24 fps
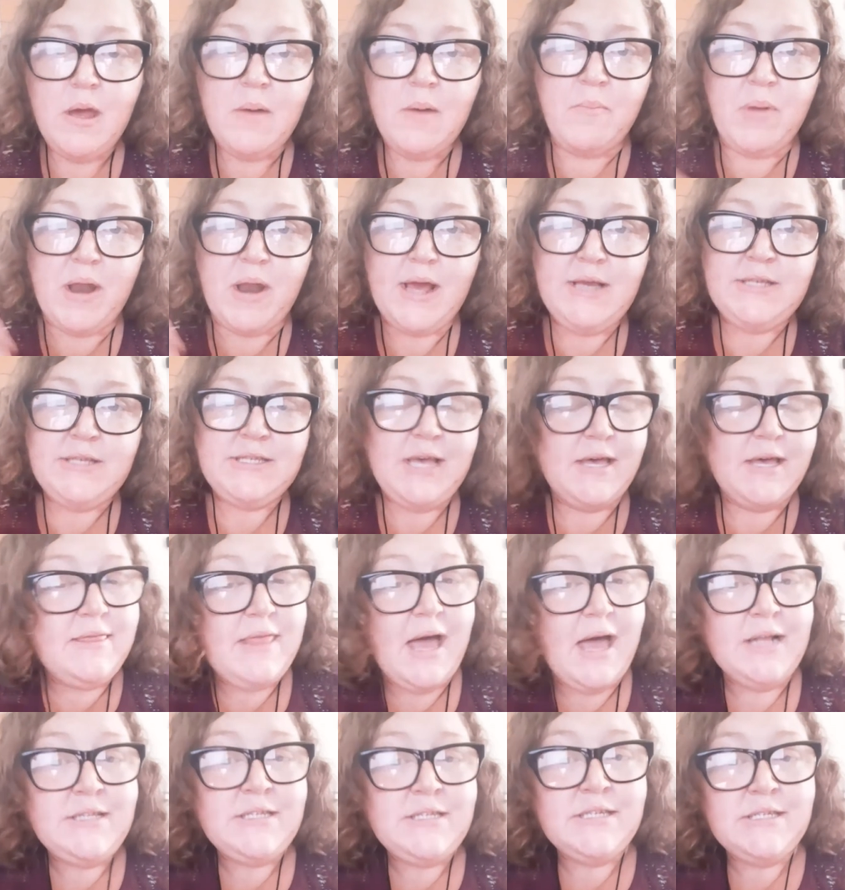But I said
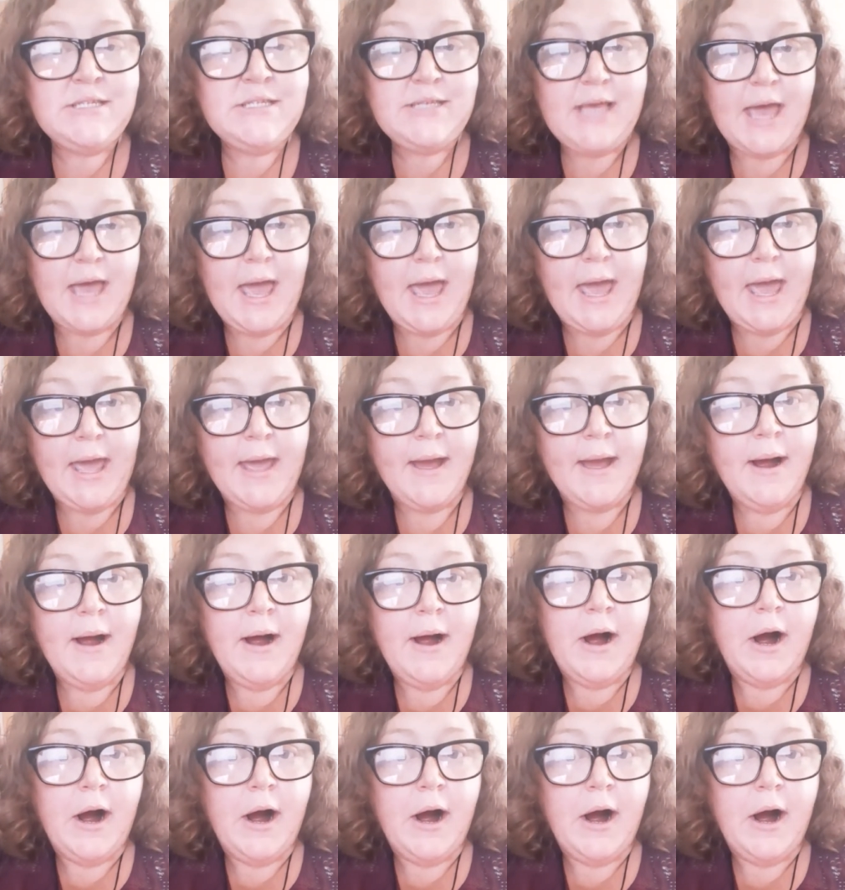that to say,